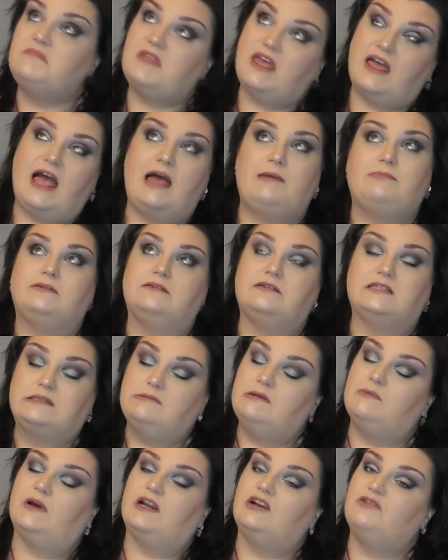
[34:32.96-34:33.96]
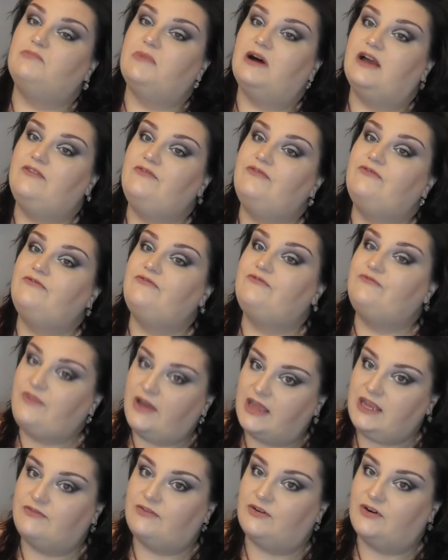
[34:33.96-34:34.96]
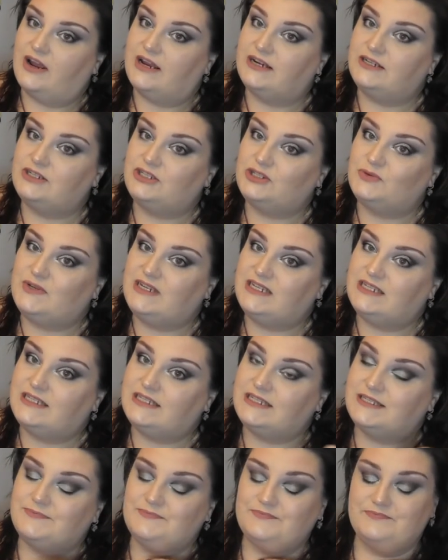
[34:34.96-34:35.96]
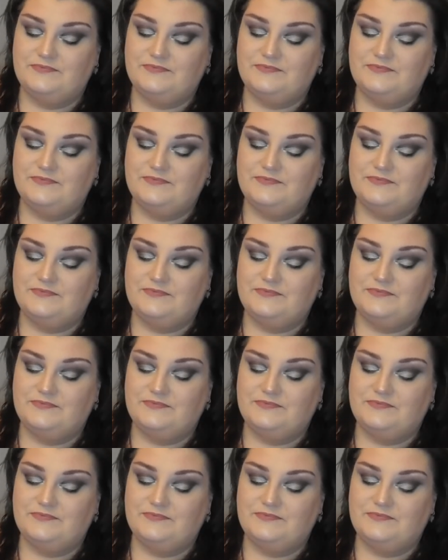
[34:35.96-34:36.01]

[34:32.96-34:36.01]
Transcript: happens to be one of my favourite sweets.